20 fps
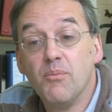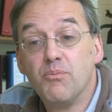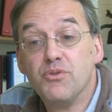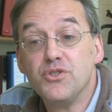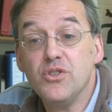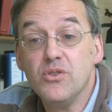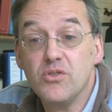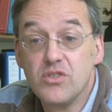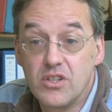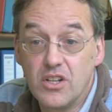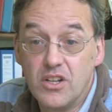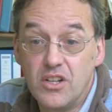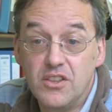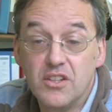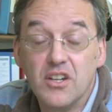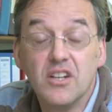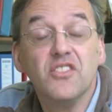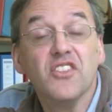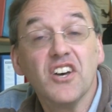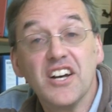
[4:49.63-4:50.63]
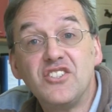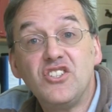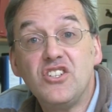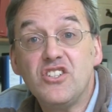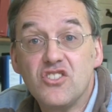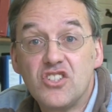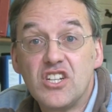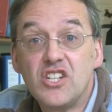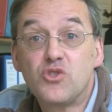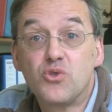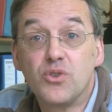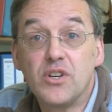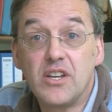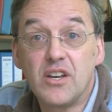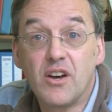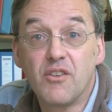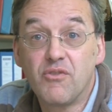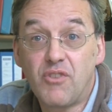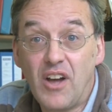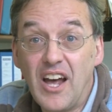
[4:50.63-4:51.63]
produced in the 19th
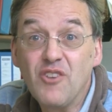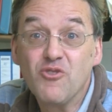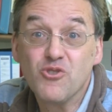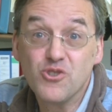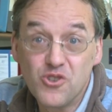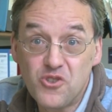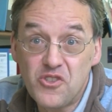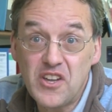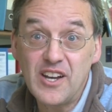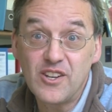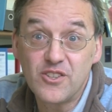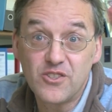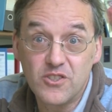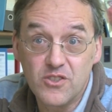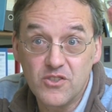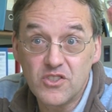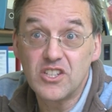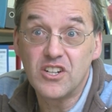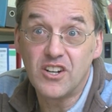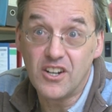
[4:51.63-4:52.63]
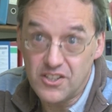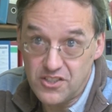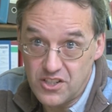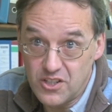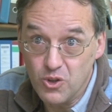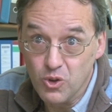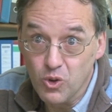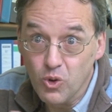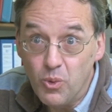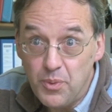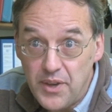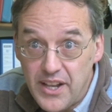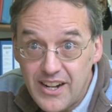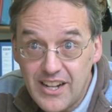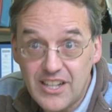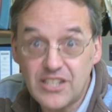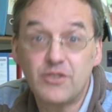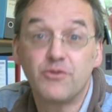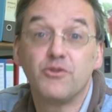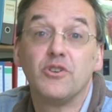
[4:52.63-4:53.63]
century of hundreds of thousands of stars that had all been
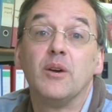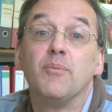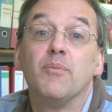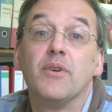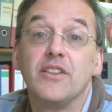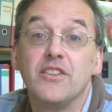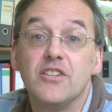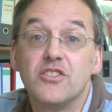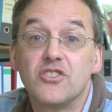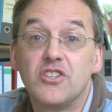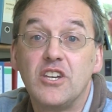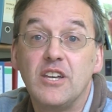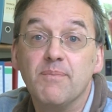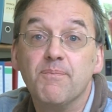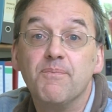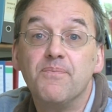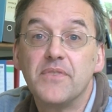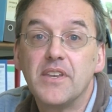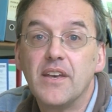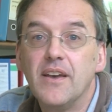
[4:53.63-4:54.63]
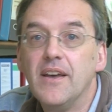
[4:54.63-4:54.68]
classified by this scheme.